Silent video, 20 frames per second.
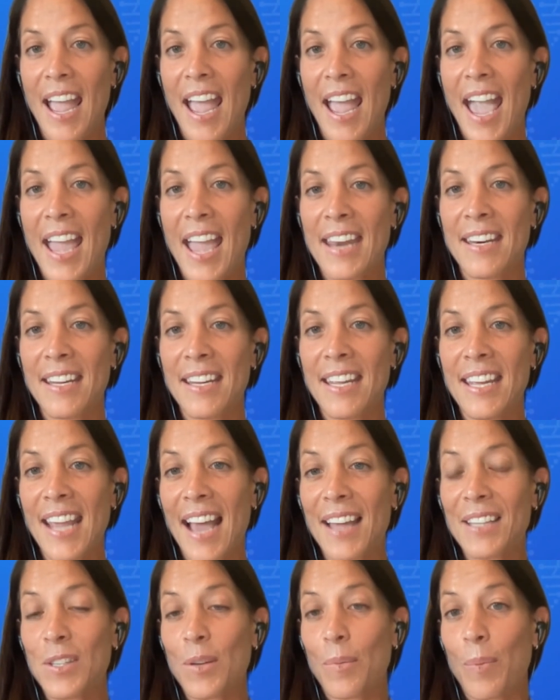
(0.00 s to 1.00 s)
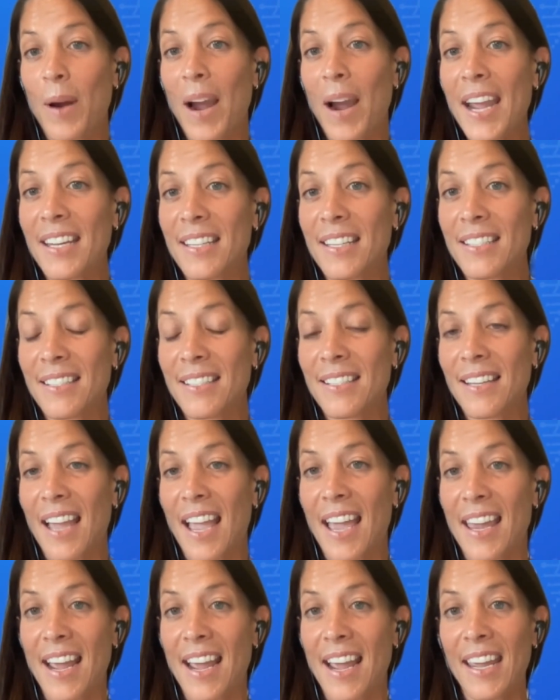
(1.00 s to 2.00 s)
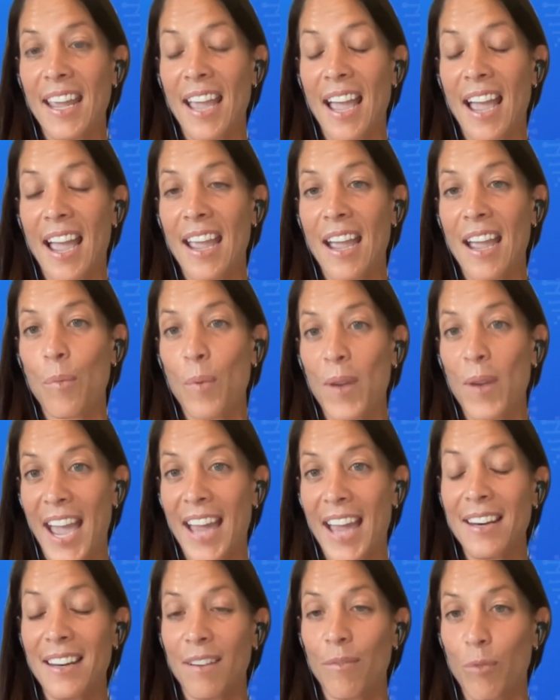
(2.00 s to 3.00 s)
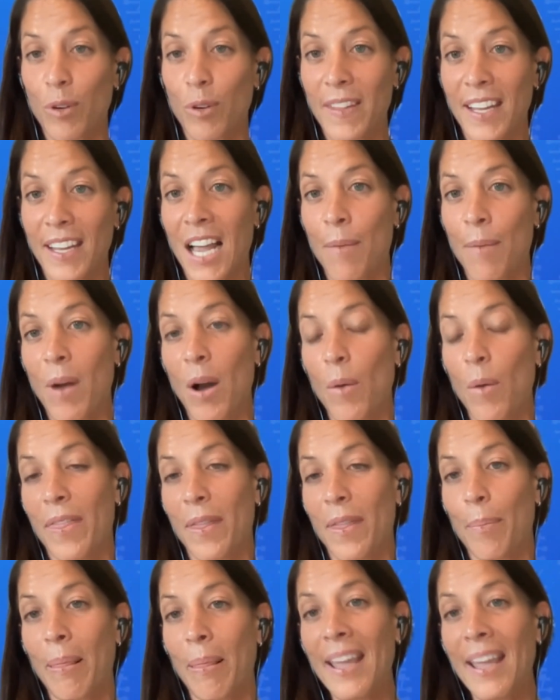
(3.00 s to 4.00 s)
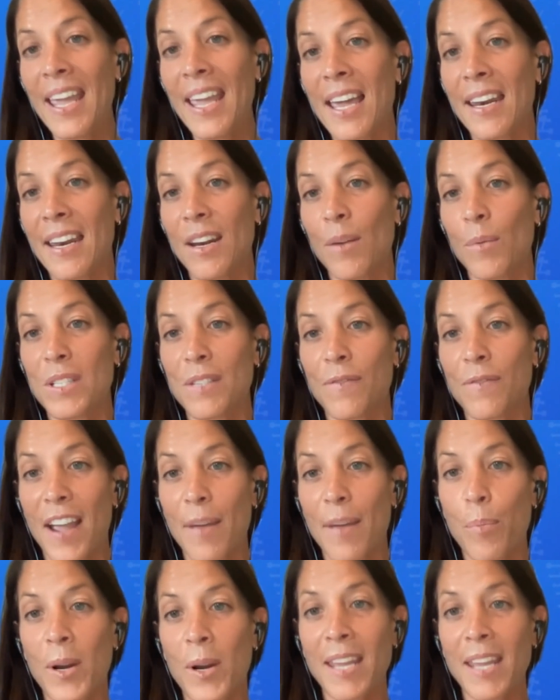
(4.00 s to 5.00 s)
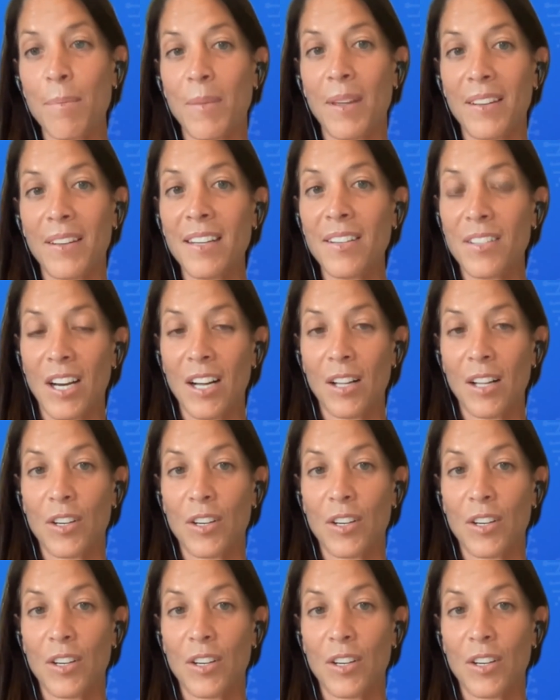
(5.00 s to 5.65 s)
And he asked the price, and we had really come up with a plan, and it was $5.8 million